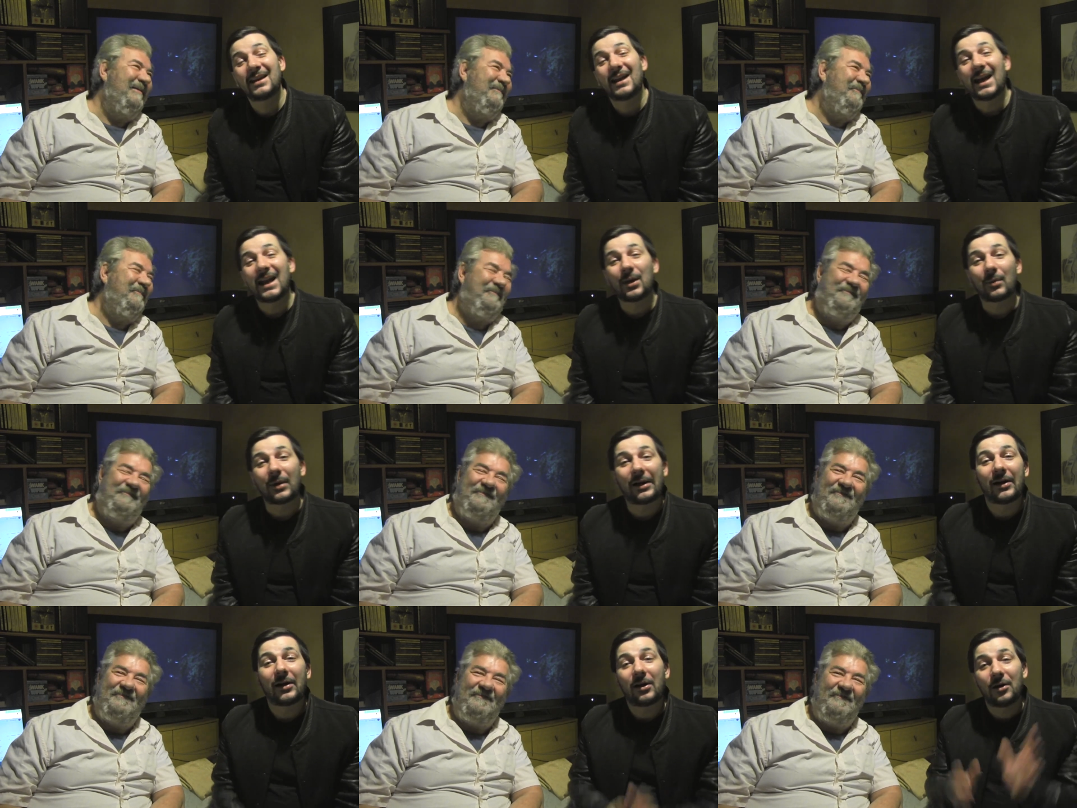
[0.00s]
Speaker 1: Anyway,
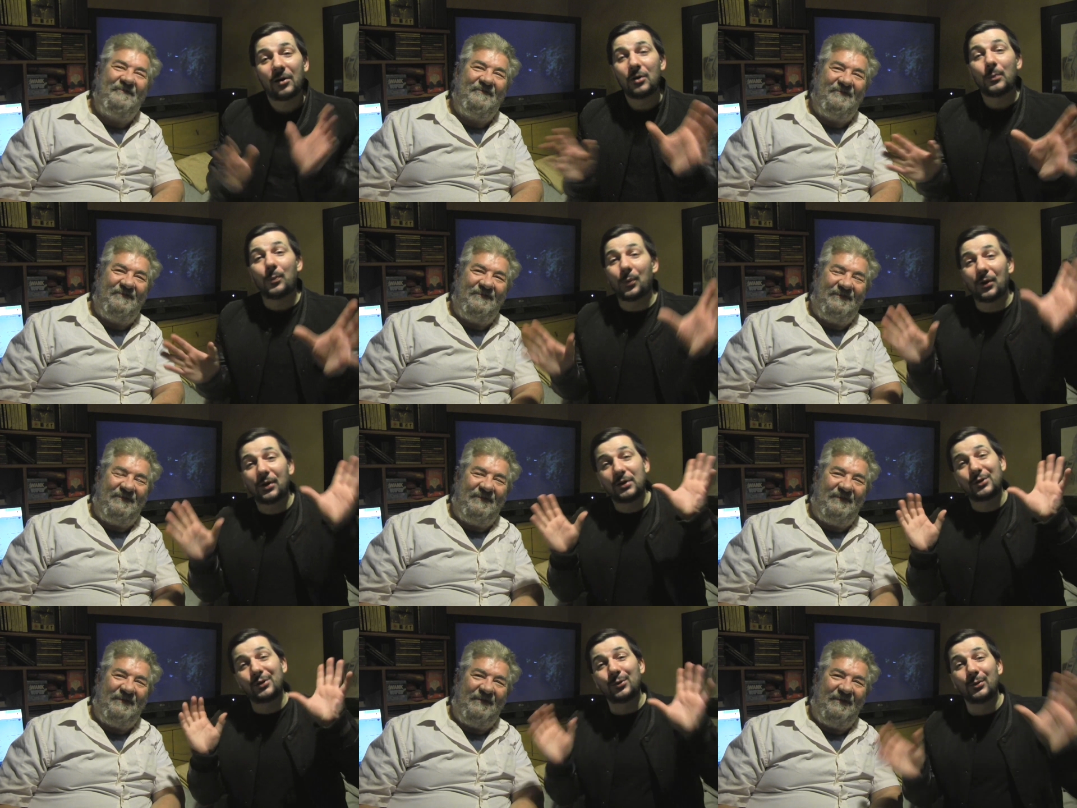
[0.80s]
I hope
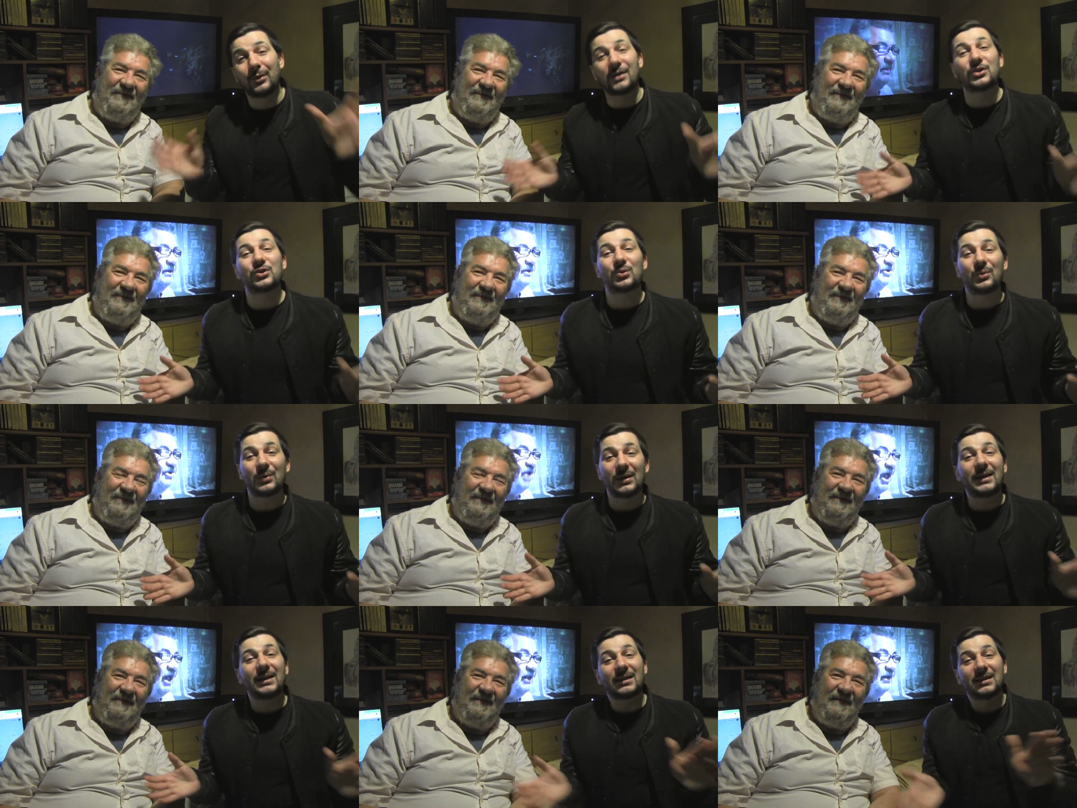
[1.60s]
you
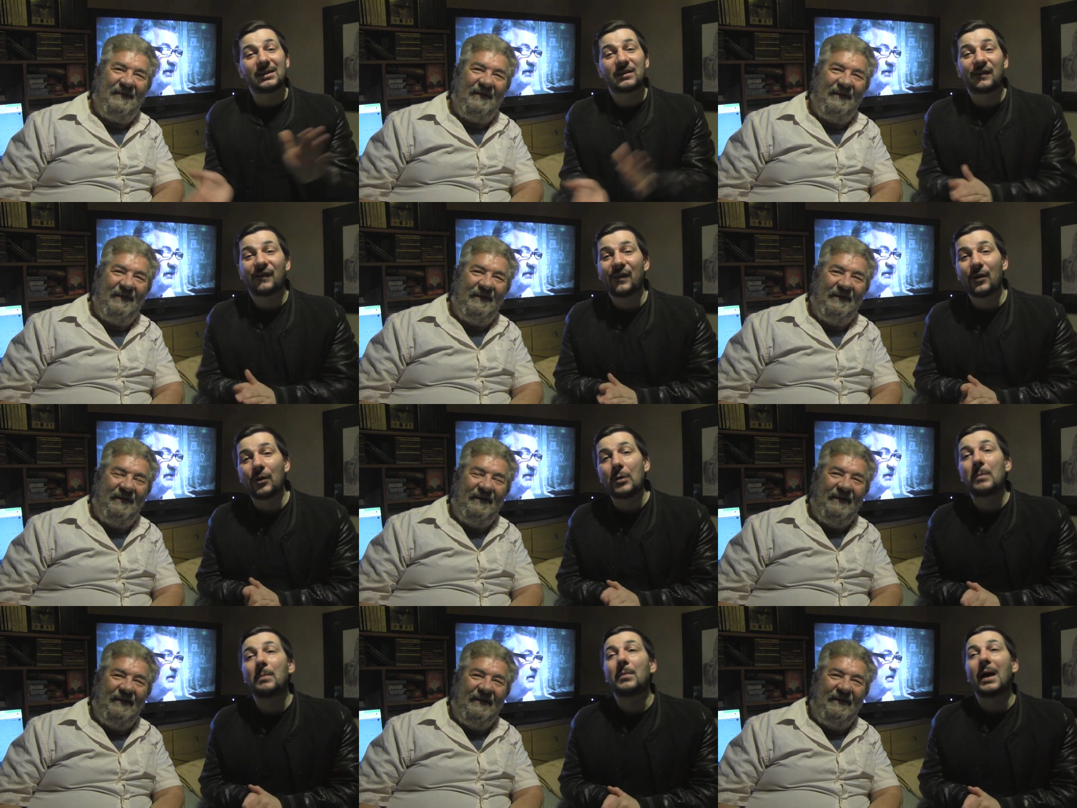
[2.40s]
enjoy this
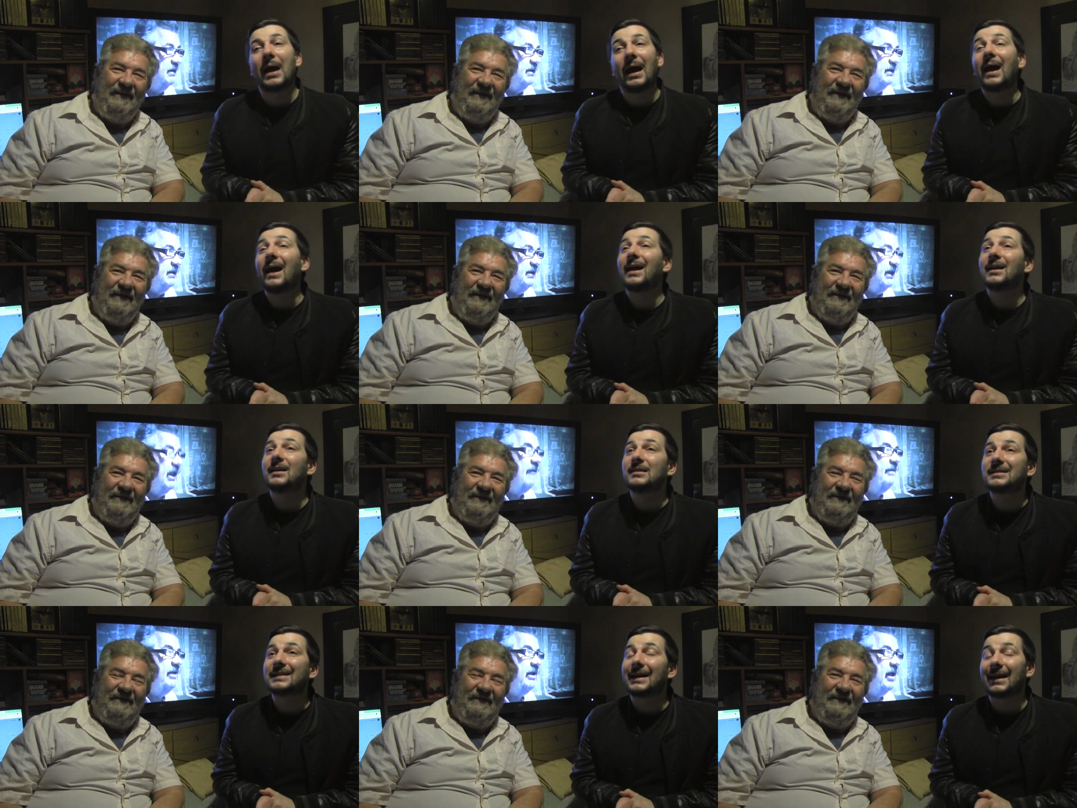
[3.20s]
film
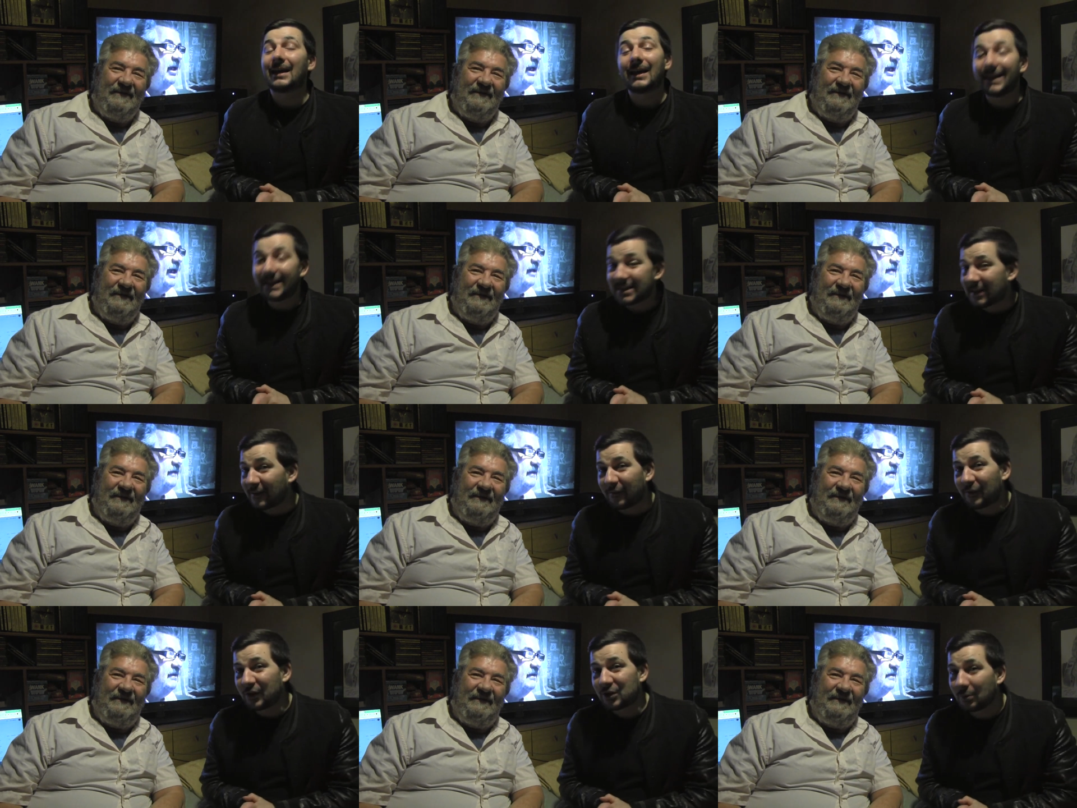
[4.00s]
and its
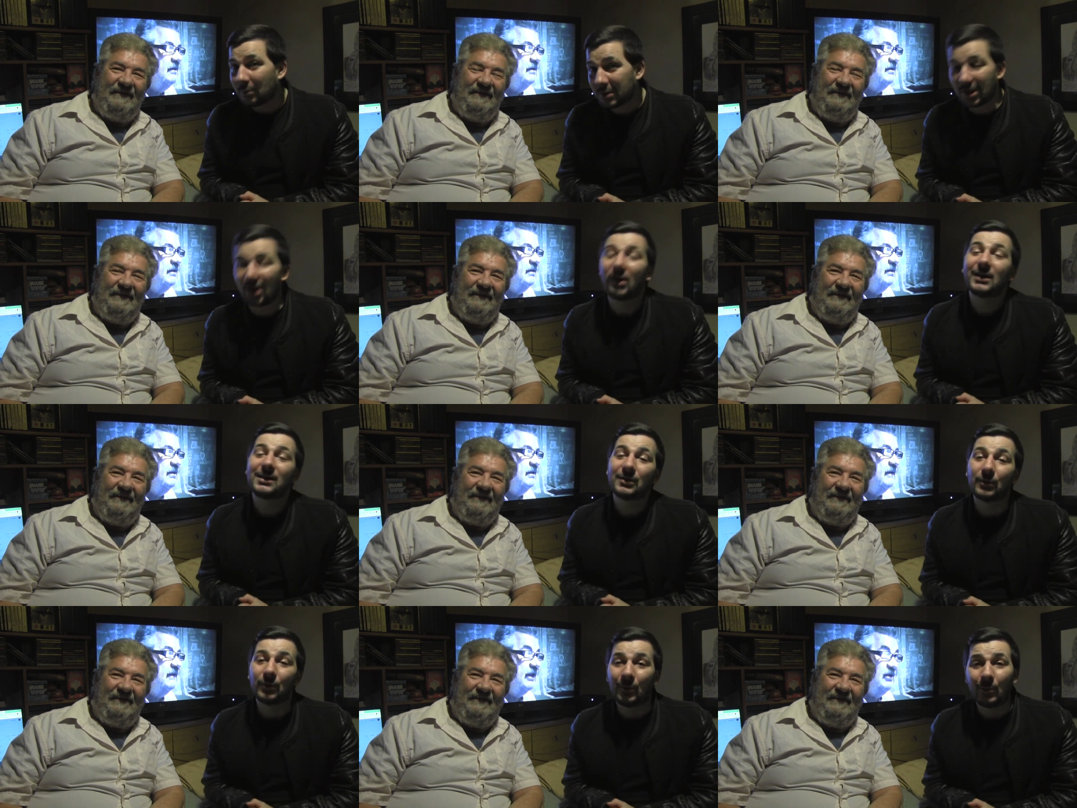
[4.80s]
official
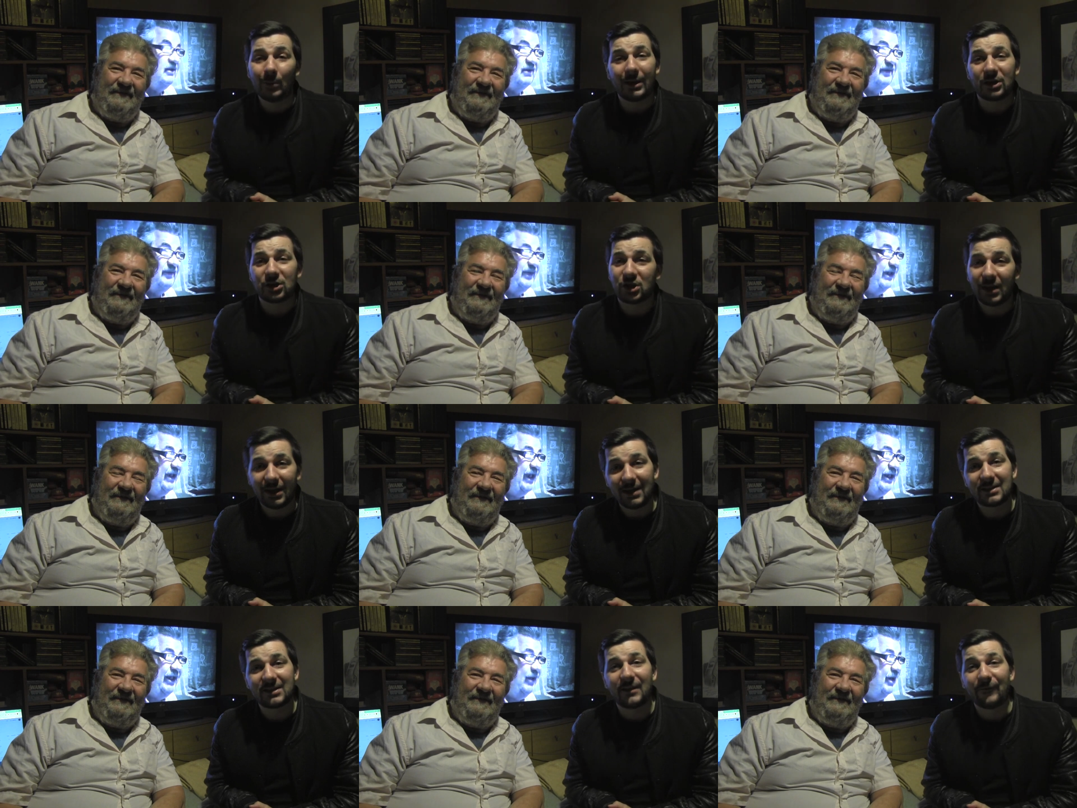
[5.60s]
title, which
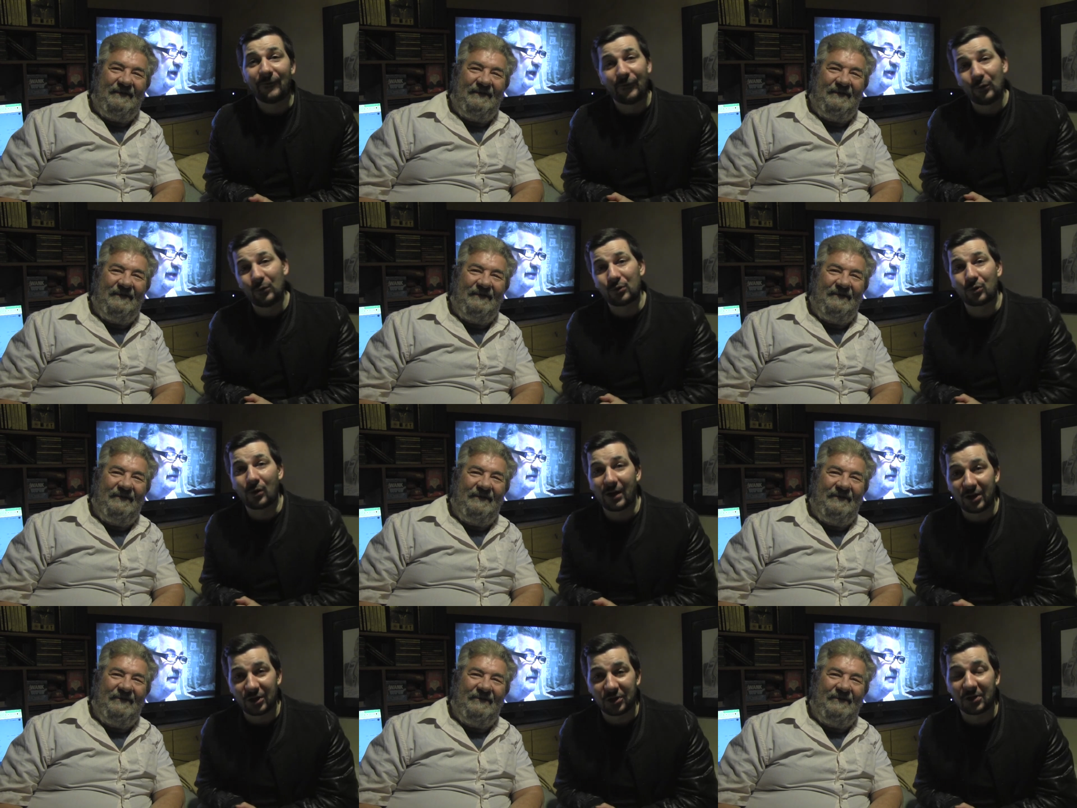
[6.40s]
is
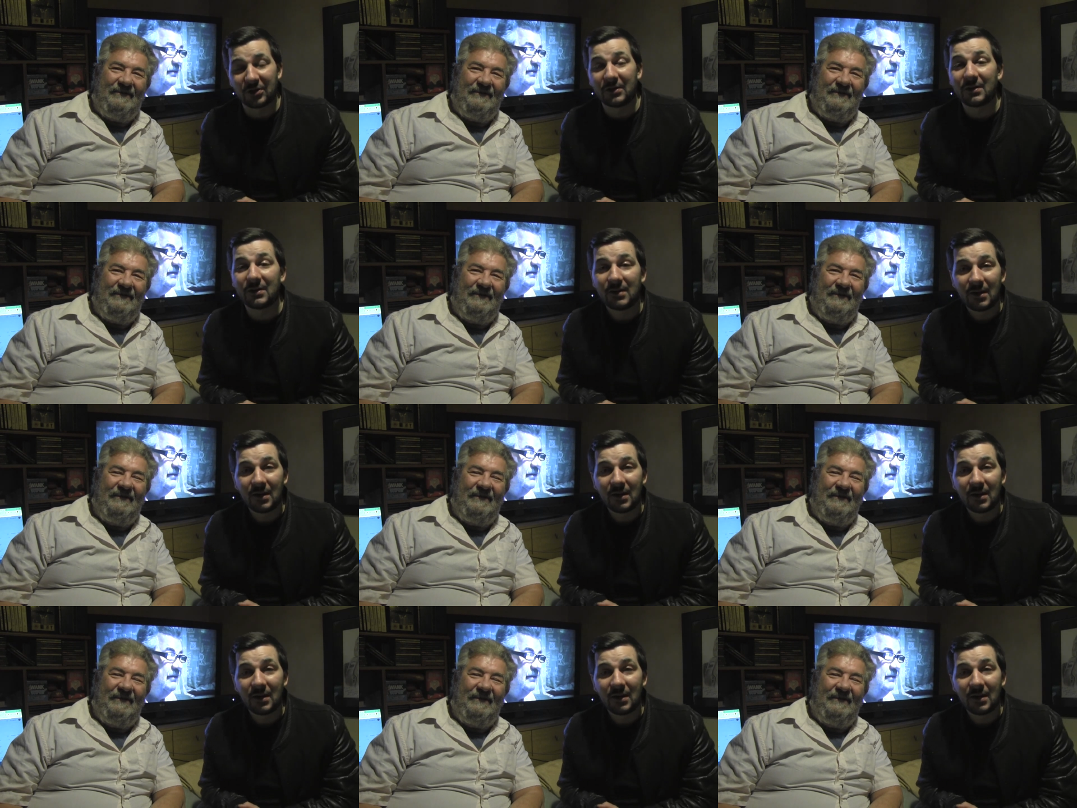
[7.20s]
Infiltration,